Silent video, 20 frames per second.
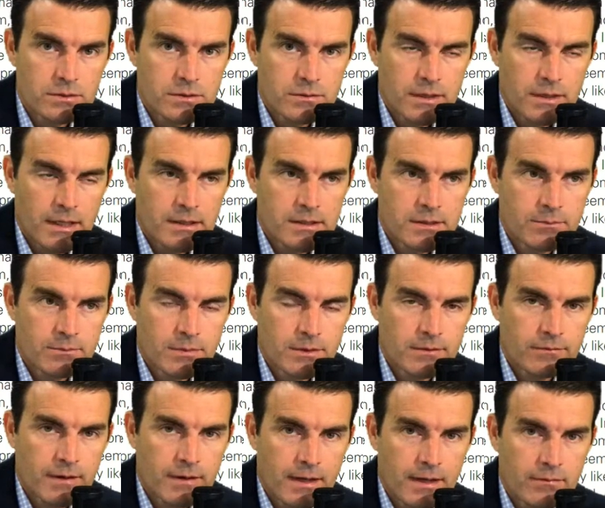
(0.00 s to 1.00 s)
So the S&P
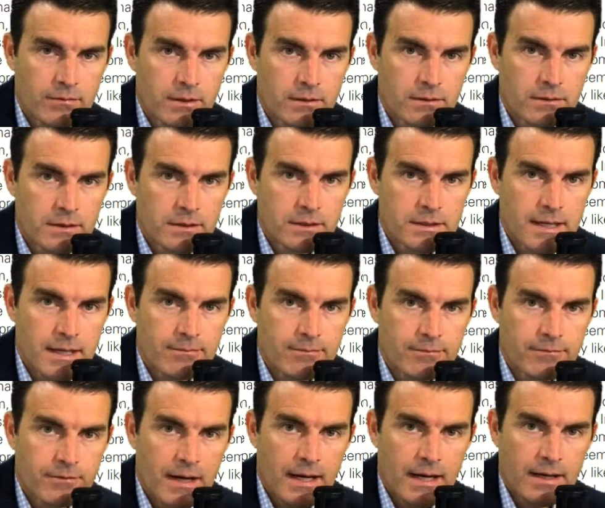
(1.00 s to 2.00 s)
500, the top
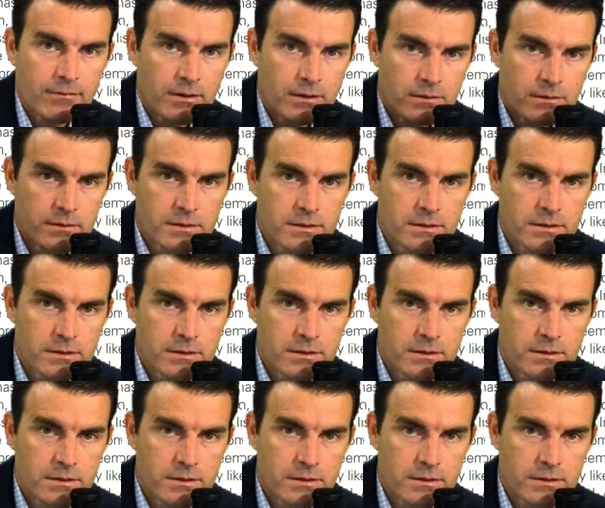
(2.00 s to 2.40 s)
500